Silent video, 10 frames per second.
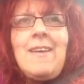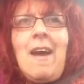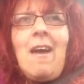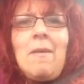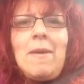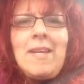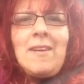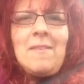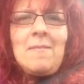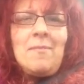High
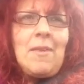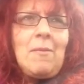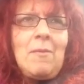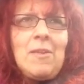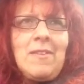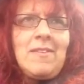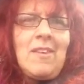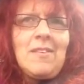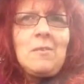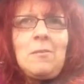Wycombe, we will
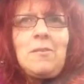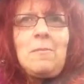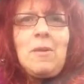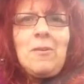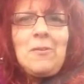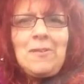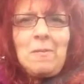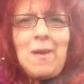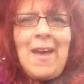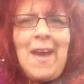discuss Course in Miracles
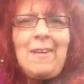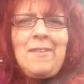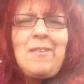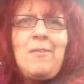at my house.